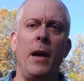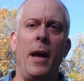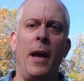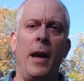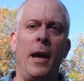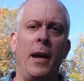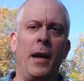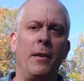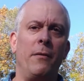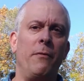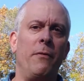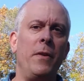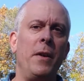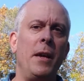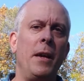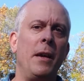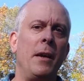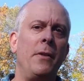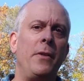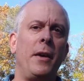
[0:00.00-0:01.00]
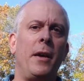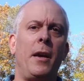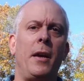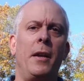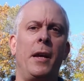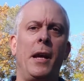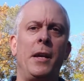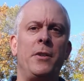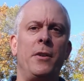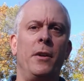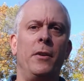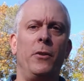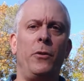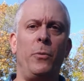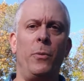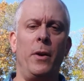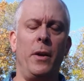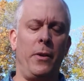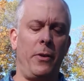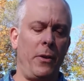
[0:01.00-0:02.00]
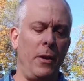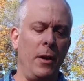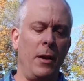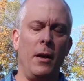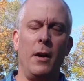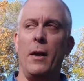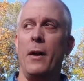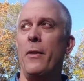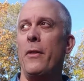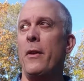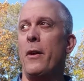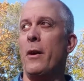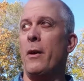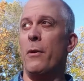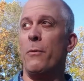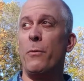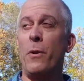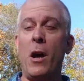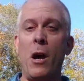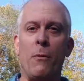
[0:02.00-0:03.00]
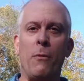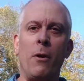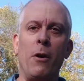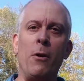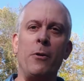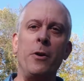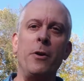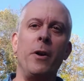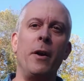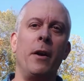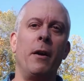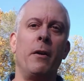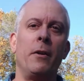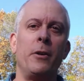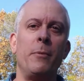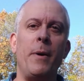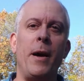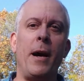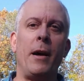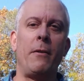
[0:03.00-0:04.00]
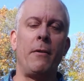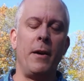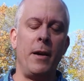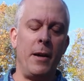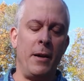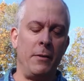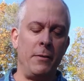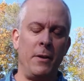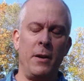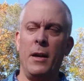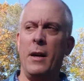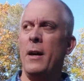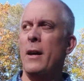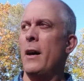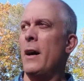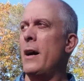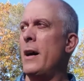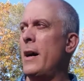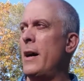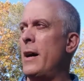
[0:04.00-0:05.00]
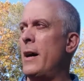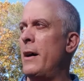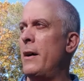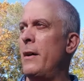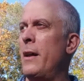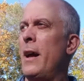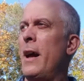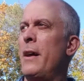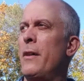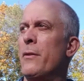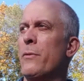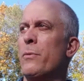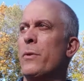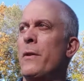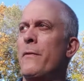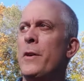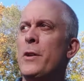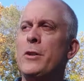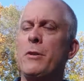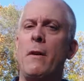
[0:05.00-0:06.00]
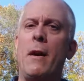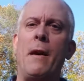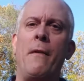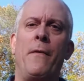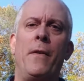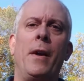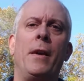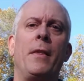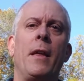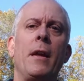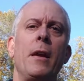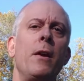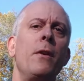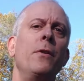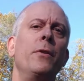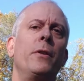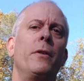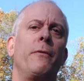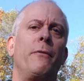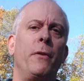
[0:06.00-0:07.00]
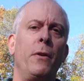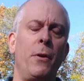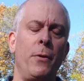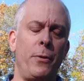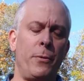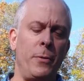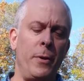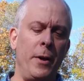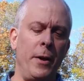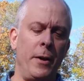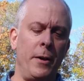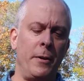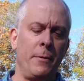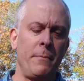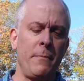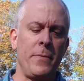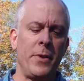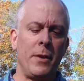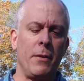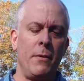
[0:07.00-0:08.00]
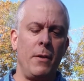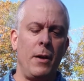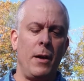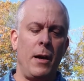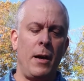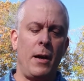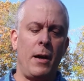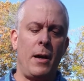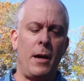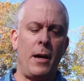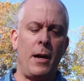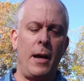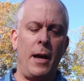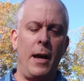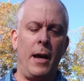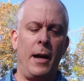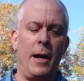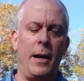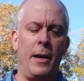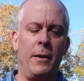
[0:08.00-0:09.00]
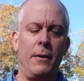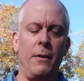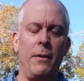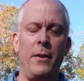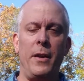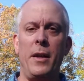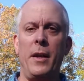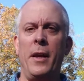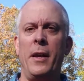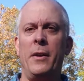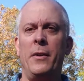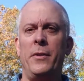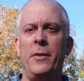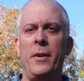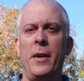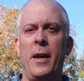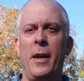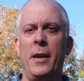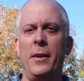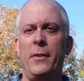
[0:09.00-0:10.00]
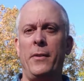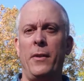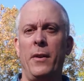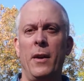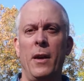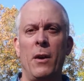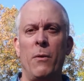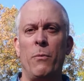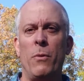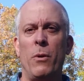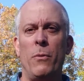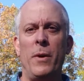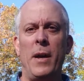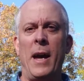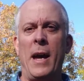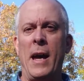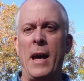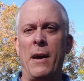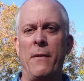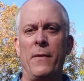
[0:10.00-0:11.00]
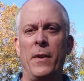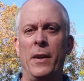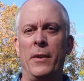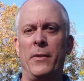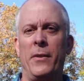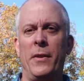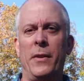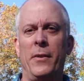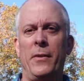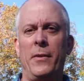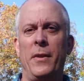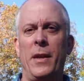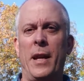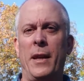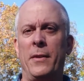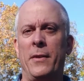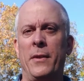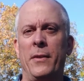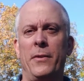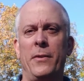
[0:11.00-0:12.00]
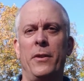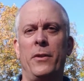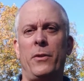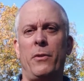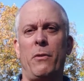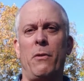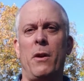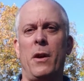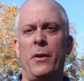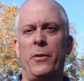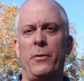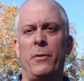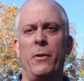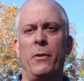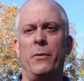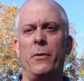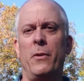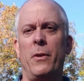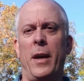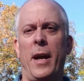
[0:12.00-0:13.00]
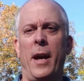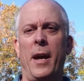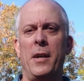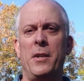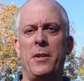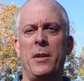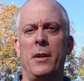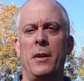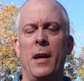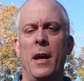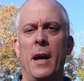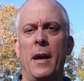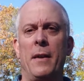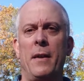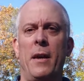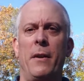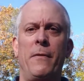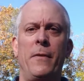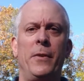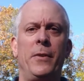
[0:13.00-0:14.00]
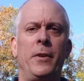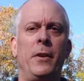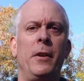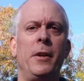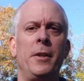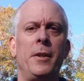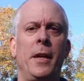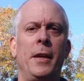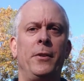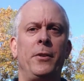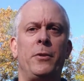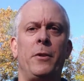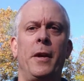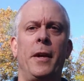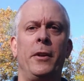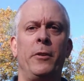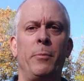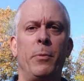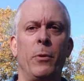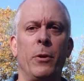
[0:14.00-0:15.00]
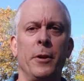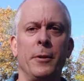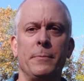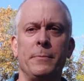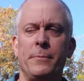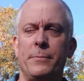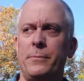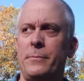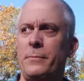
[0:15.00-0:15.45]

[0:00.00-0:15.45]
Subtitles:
and via the connections with the railroad you hear in the background, the river traffic that used to flow through here, and the interstates, what we have is this nexus, this crossroads location that facilitates transport.